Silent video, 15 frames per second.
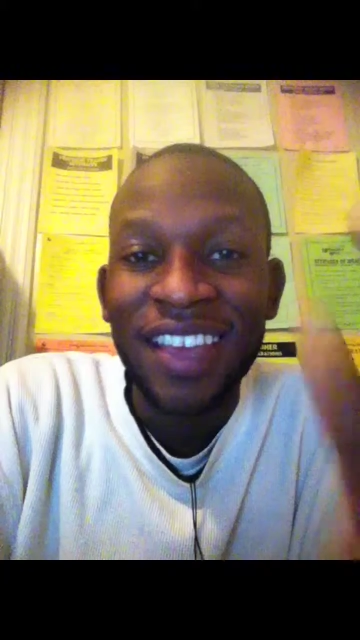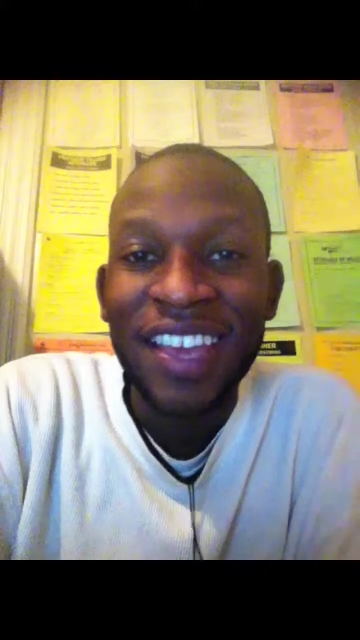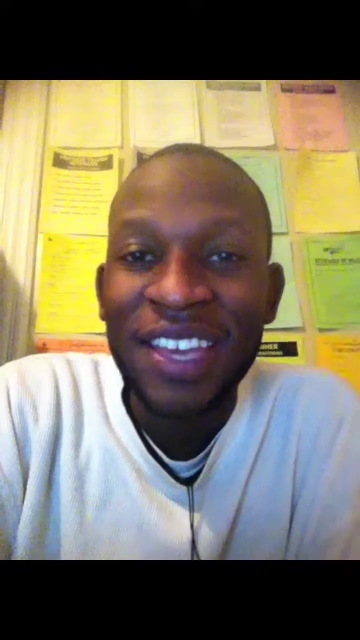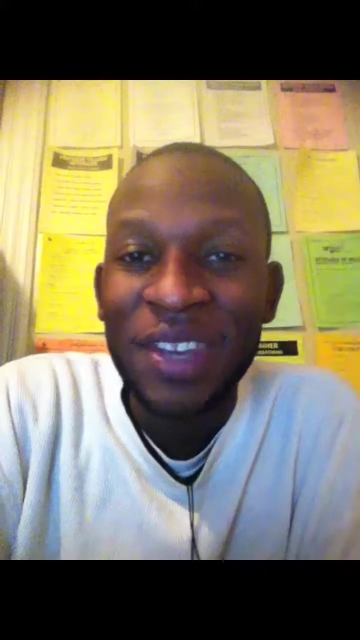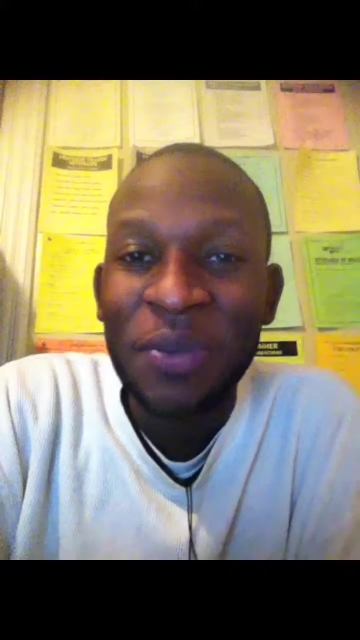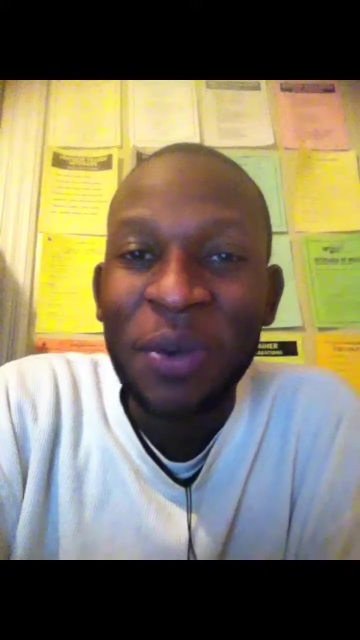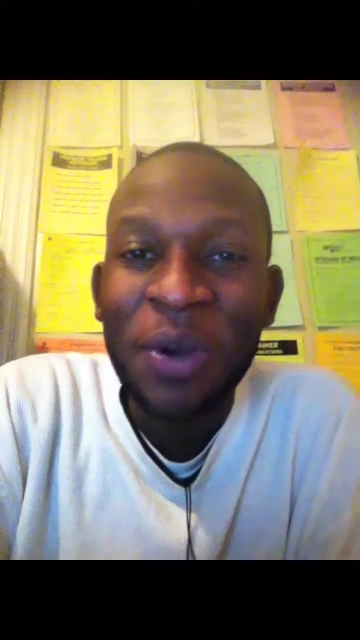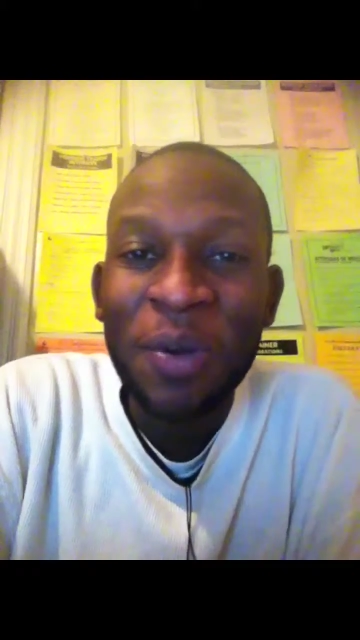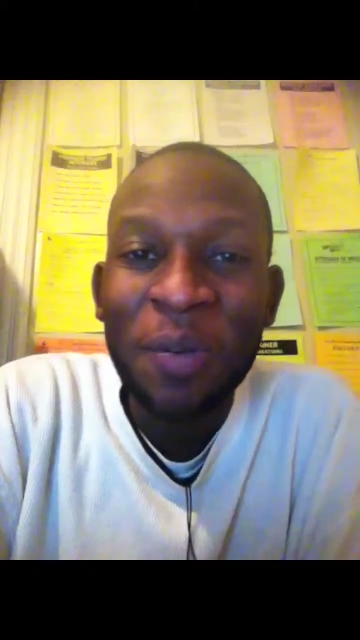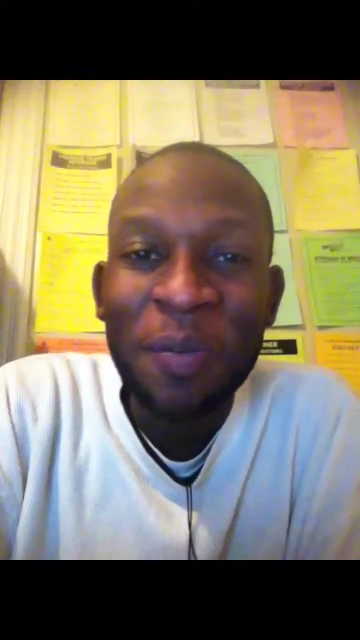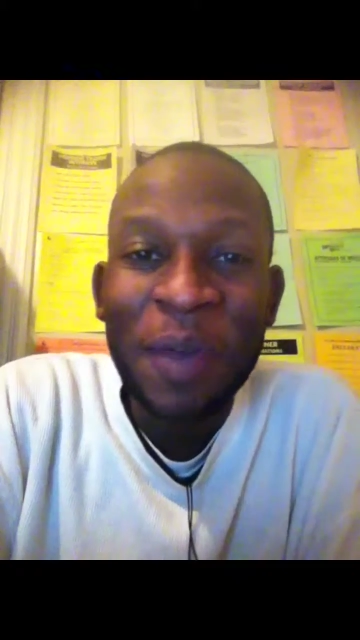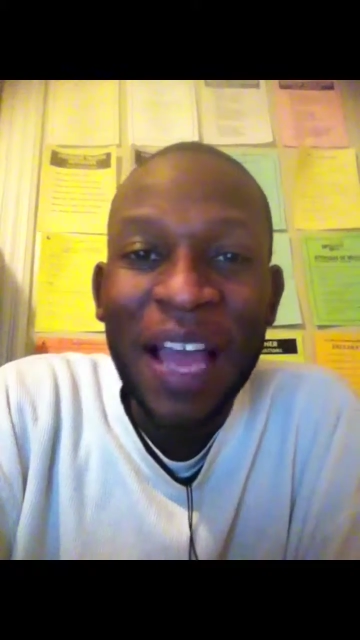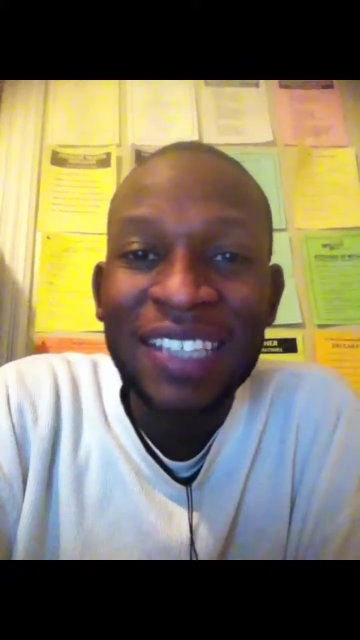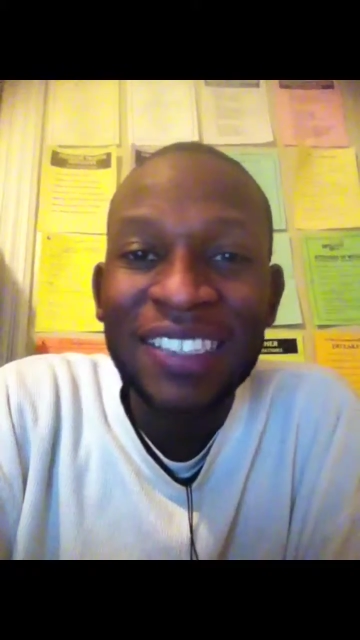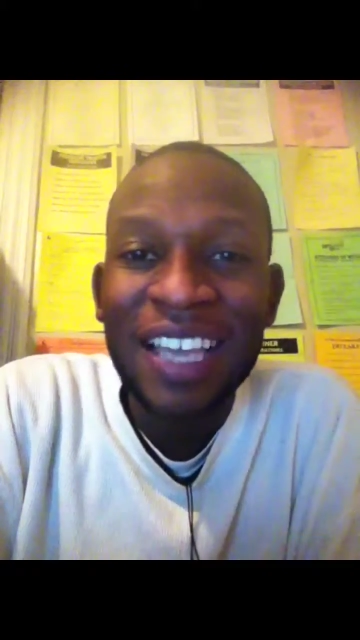Hey, welcome
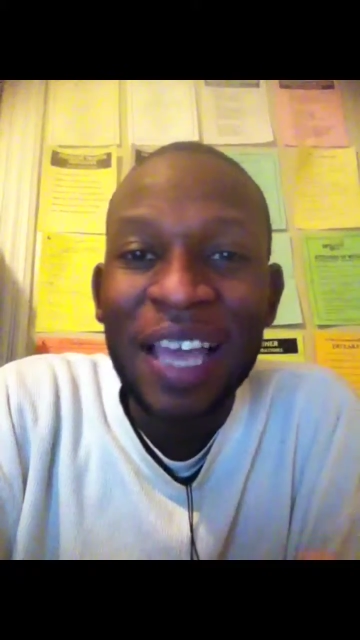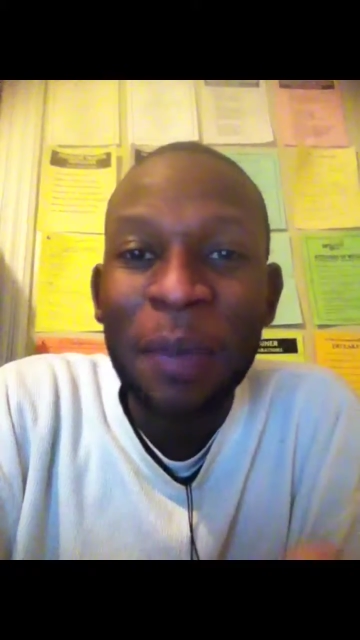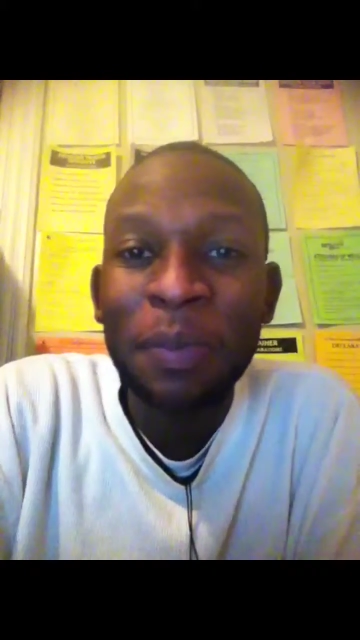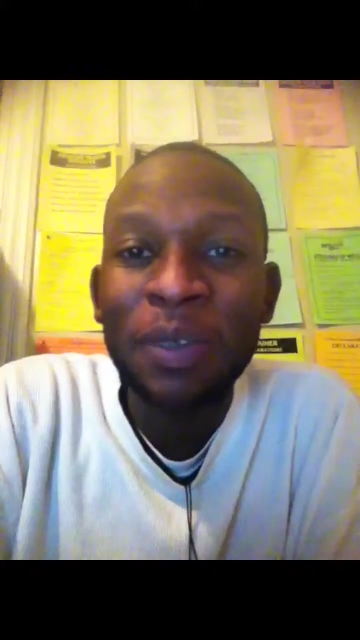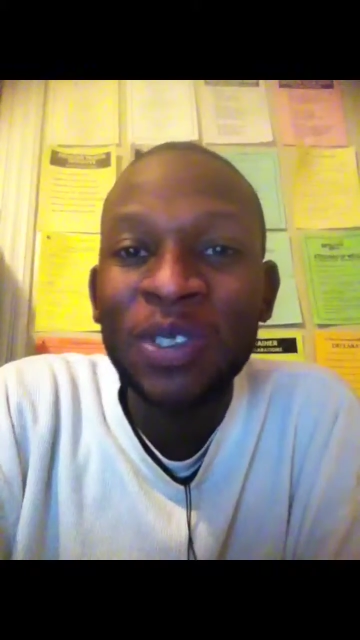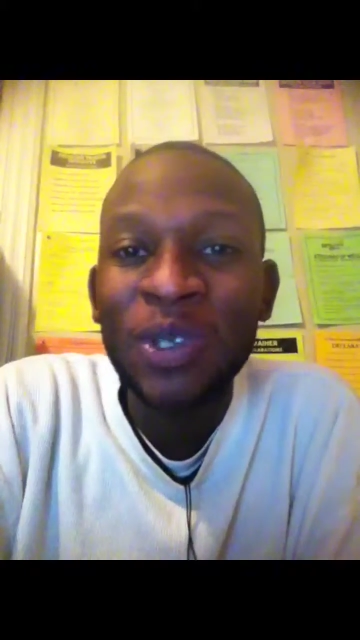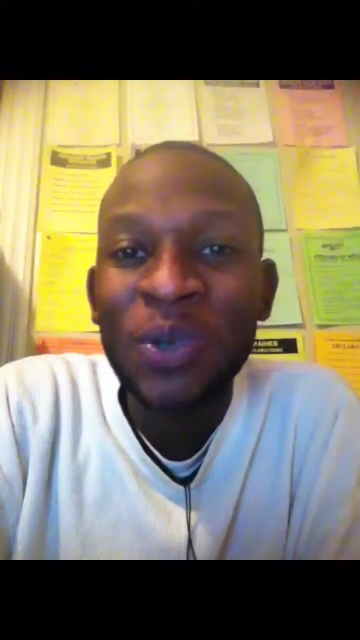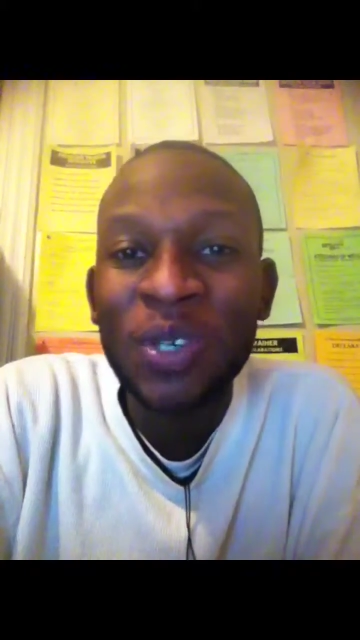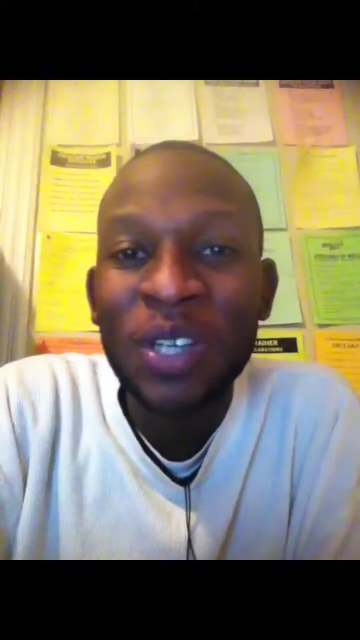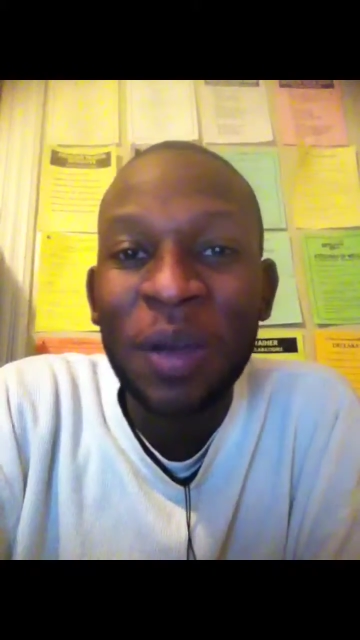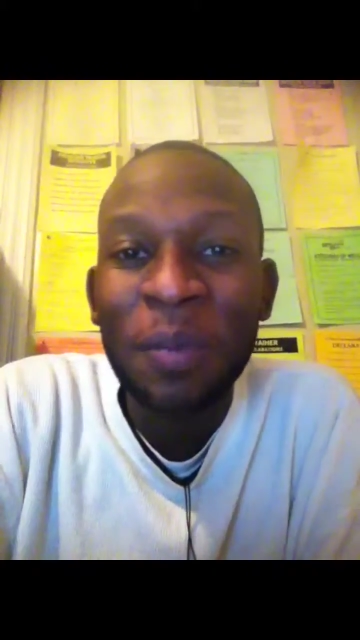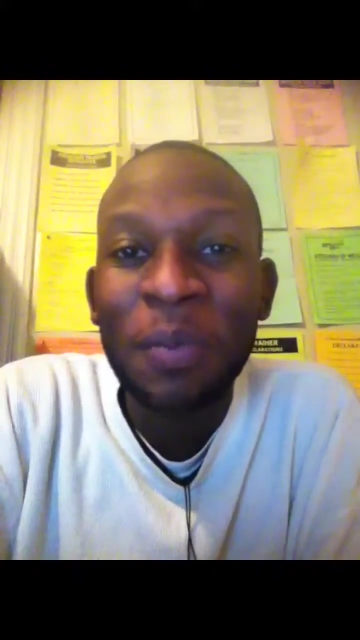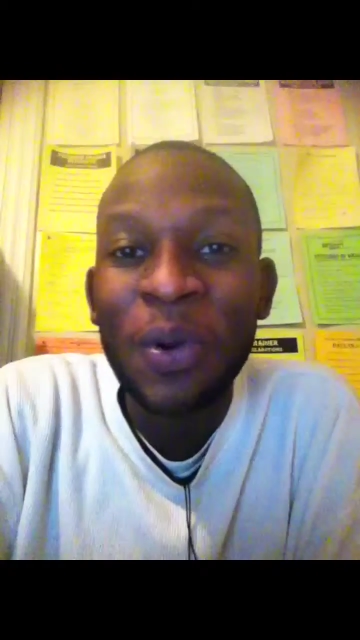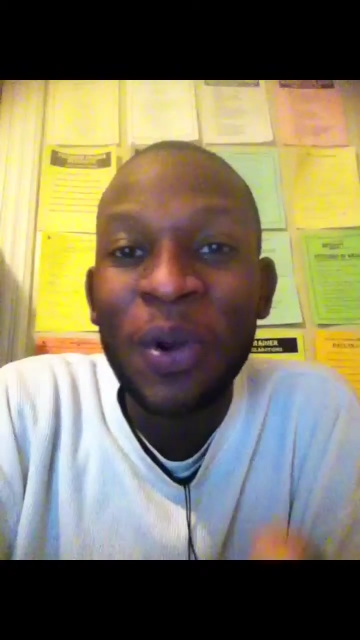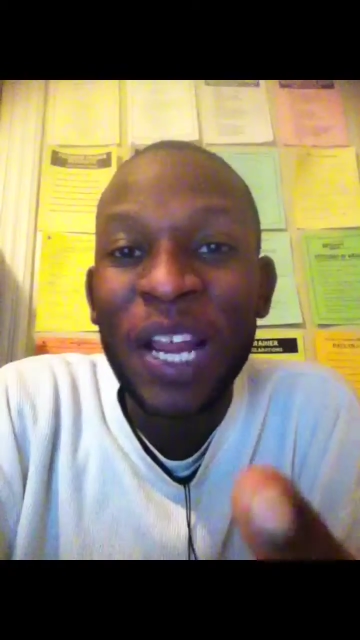back to episode
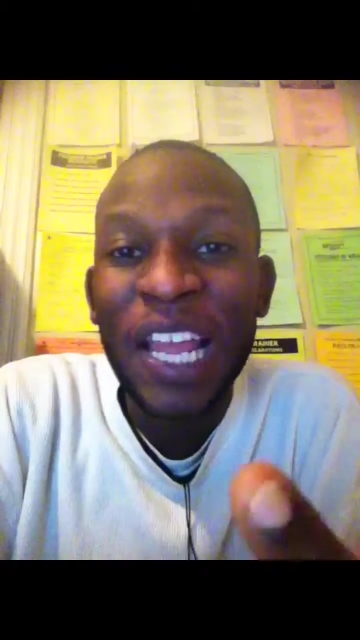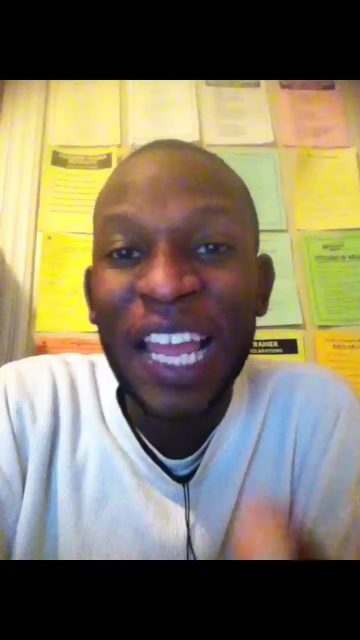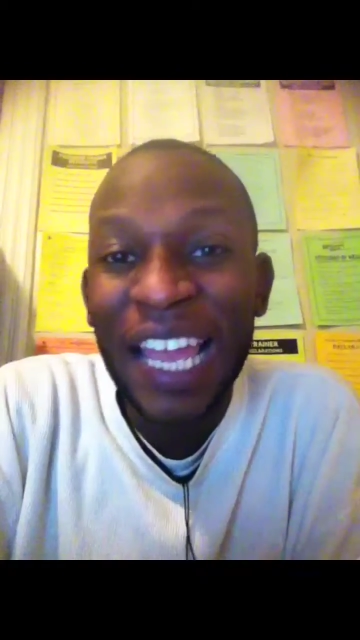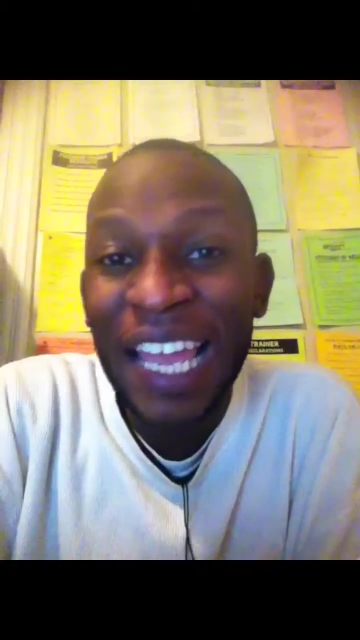number